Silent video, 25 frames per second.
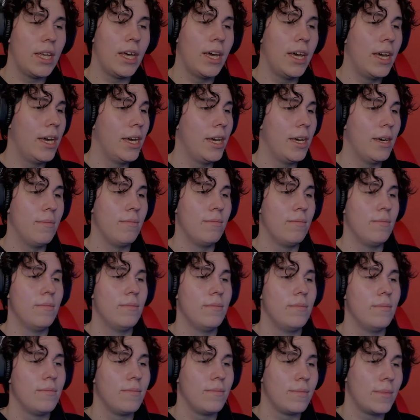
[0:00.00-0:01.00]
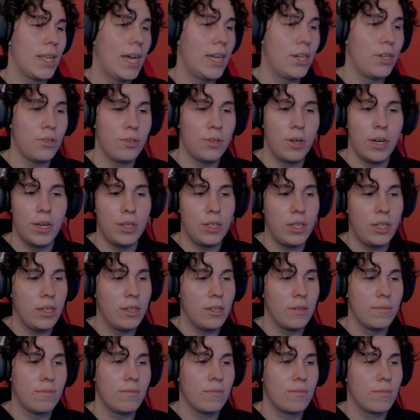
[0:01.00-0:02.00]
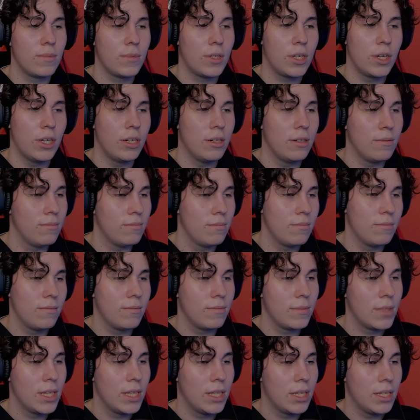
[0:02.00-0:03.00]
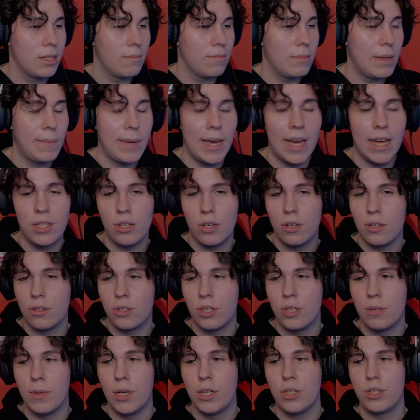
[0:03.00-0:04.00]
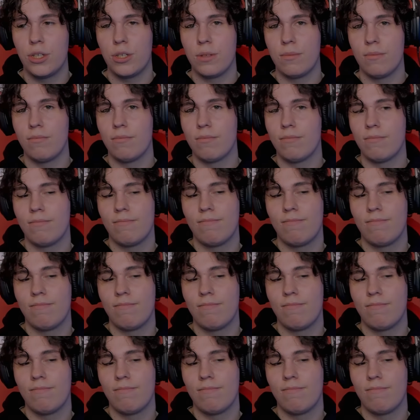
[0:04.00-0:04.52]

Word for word: Um, I don't know how you couldn't. Maybe I talk too much.